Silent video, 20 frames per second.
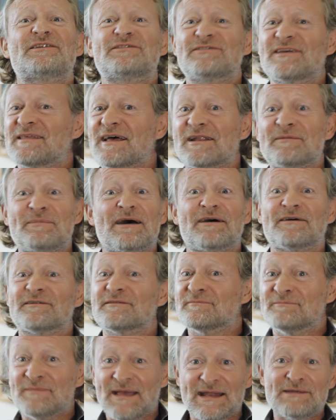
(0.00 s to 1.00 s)
could say that
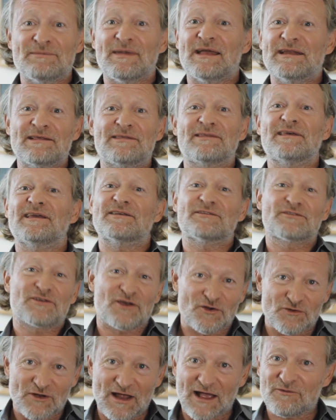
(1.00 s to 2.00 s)
about many, many things.
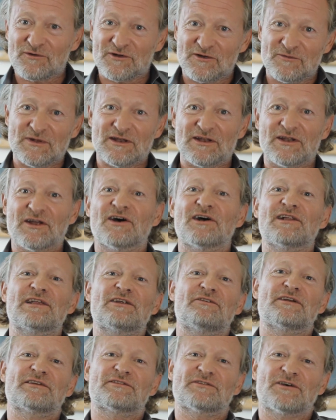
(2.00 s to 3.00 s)
Kodak would have been an
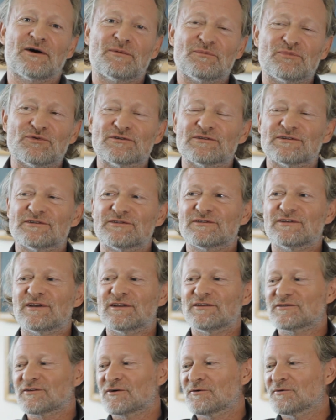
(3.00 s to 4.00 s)
earlier example, and,
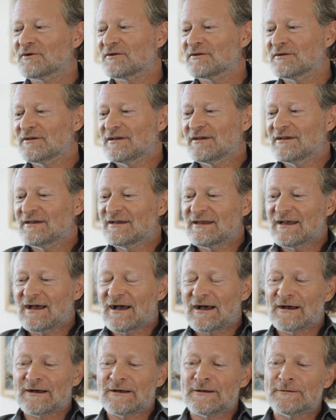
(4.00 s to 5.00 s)
and so
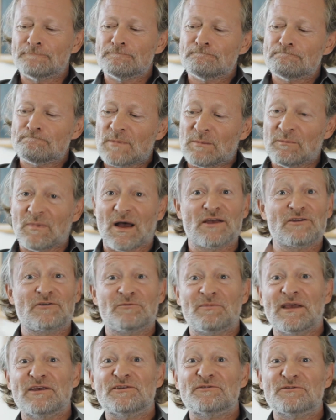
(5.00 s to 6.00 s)
on. Um,
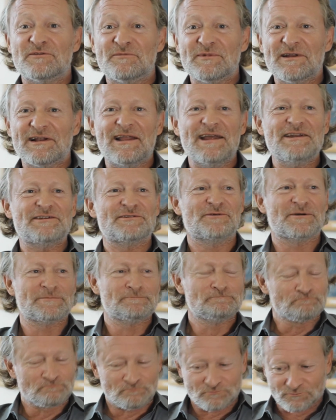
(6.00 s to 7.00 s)
MySpace would have been a later one.